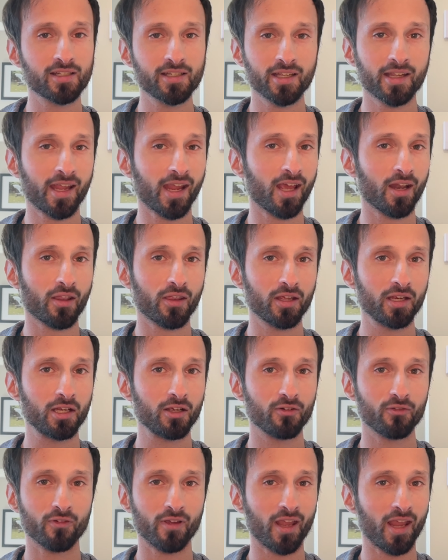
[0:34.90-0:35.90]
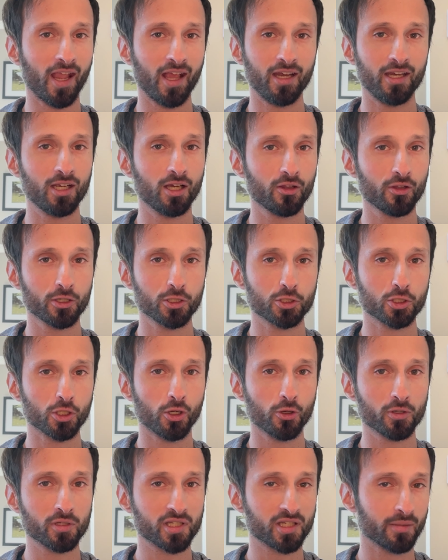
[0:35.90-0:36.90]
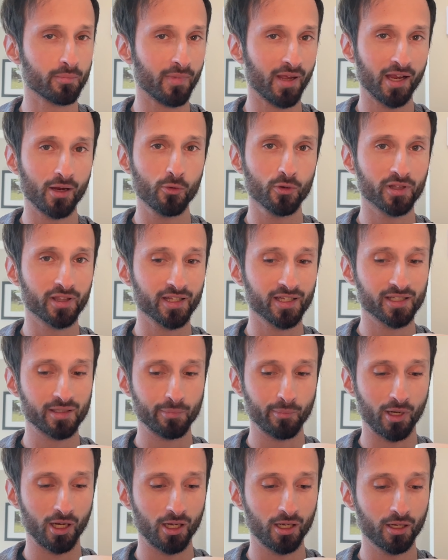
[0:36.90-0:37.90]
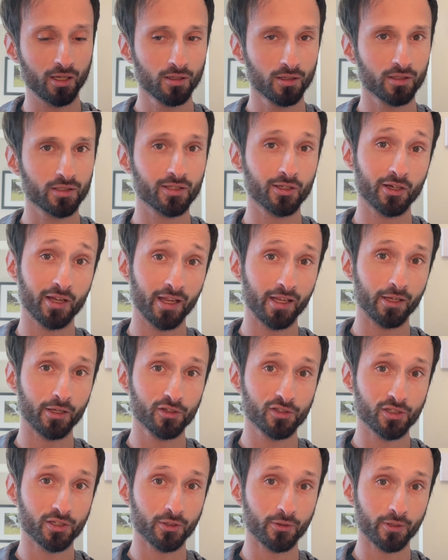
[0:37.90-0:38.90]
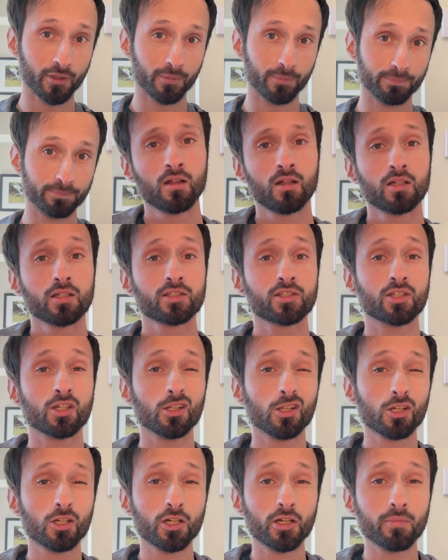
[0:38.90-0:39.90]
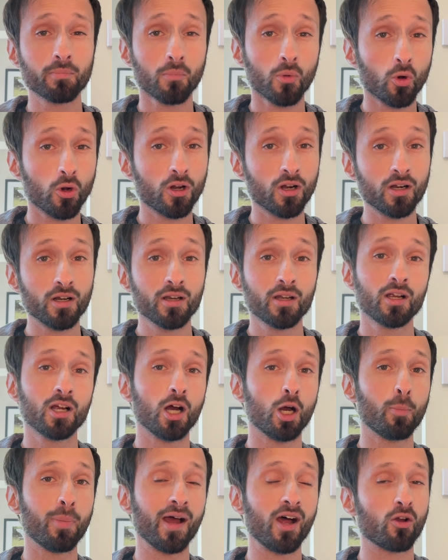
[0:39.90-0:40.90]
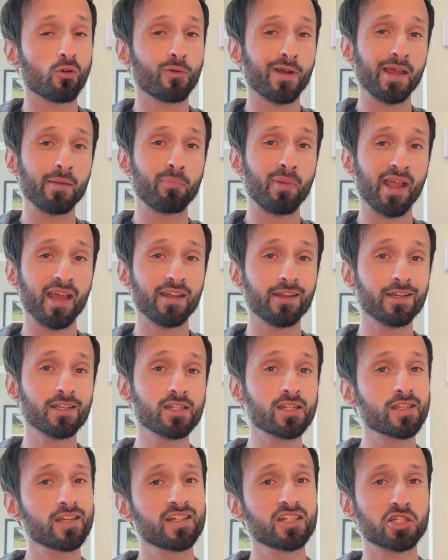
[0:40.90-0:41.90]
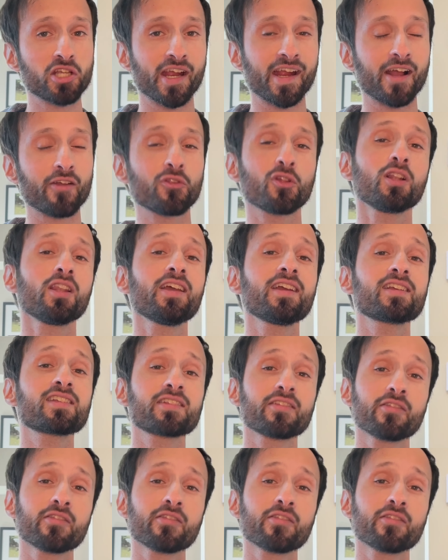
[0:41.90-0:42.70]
can't think of any other jokes to make with this mug, so get used to it. To learn more about red pandas, check out the links in the